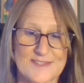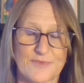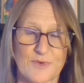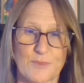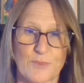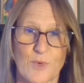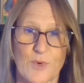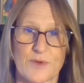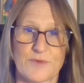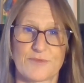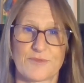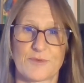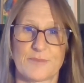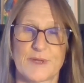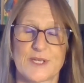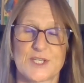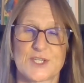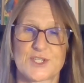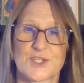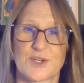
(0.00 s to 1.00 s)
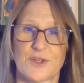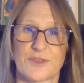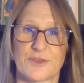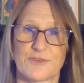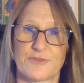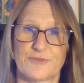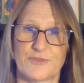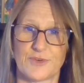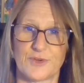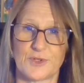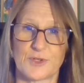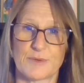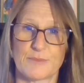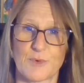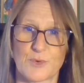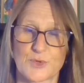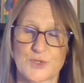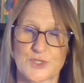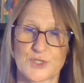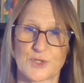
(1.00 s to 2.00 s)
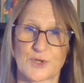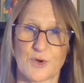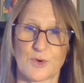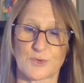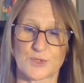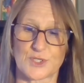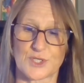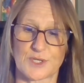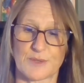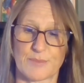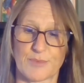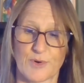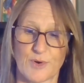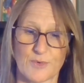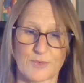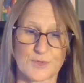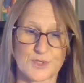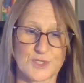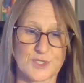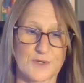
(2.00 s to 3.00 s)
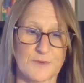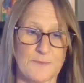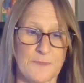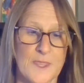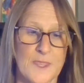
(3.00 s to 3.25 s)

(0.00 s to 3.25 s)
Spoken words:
for more information on the full emotion coaching approach,